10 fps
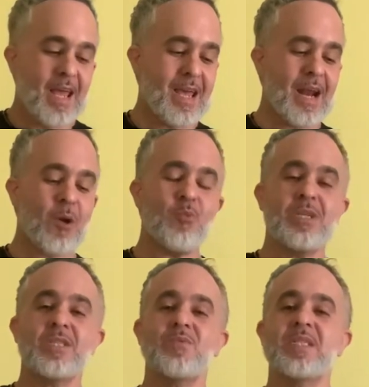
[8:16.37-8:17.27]
And I
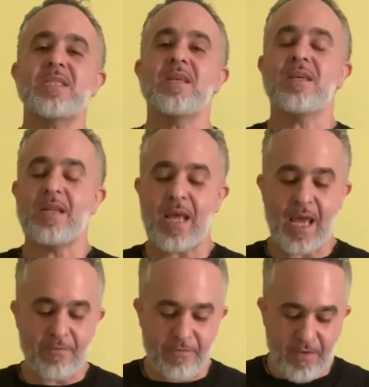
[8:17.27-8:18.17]
want to send a
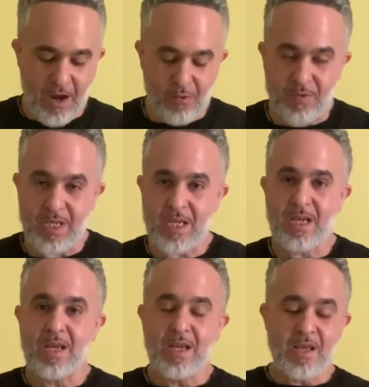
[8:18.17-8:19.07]
very
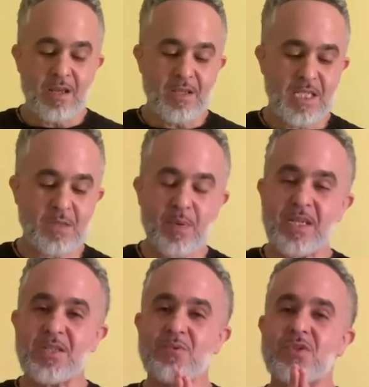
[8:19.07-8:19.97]

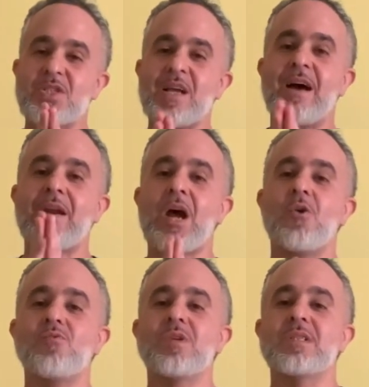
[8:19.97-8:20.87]
special shout out
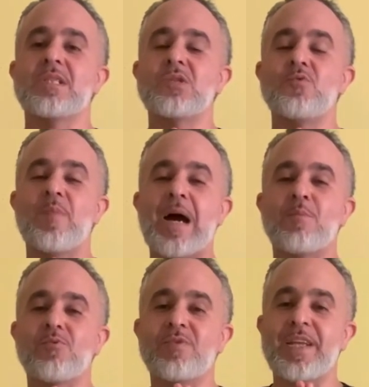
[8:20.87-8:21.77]
to
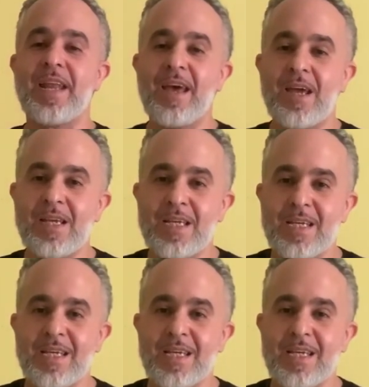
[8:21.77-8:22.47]
Mama Renee,